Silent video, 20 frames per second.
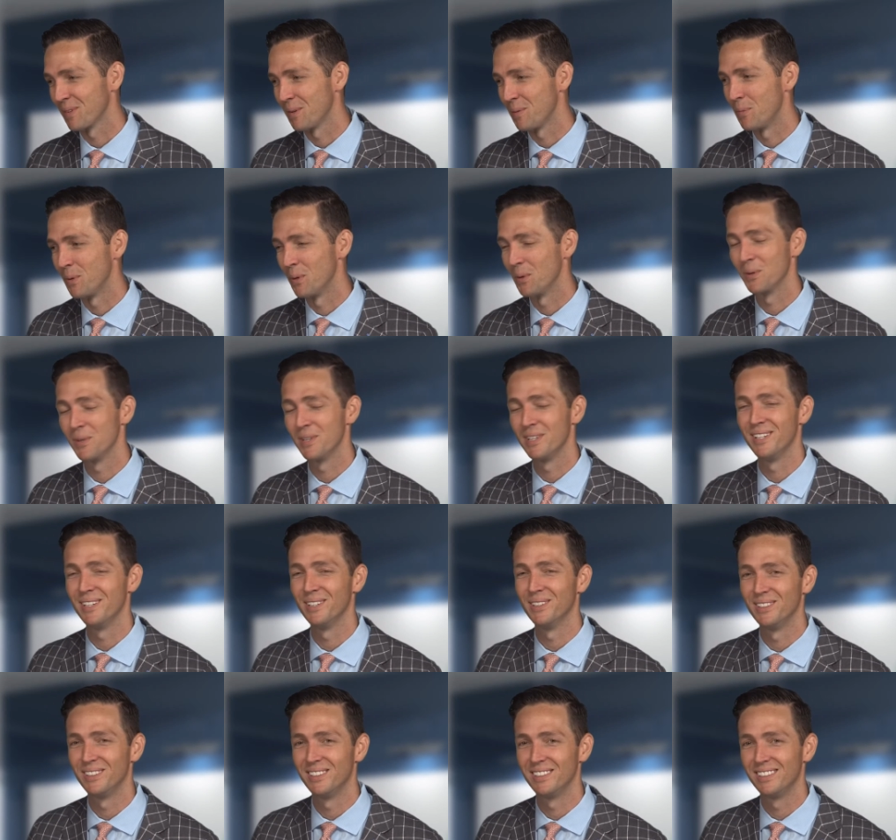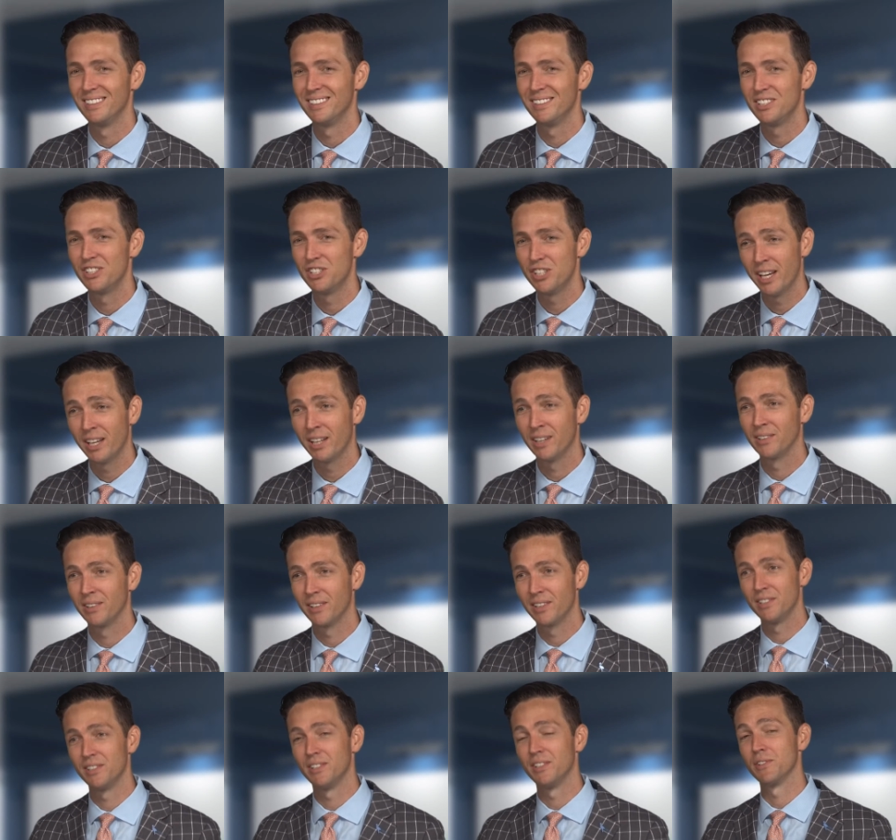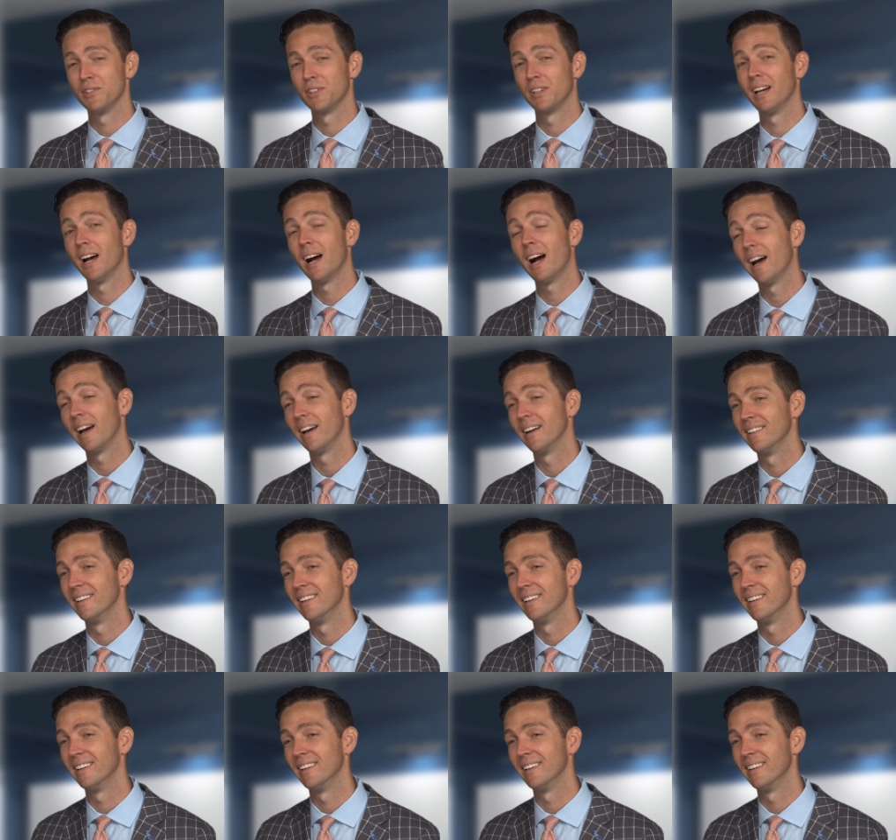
broker-dealer channel, there's a guy,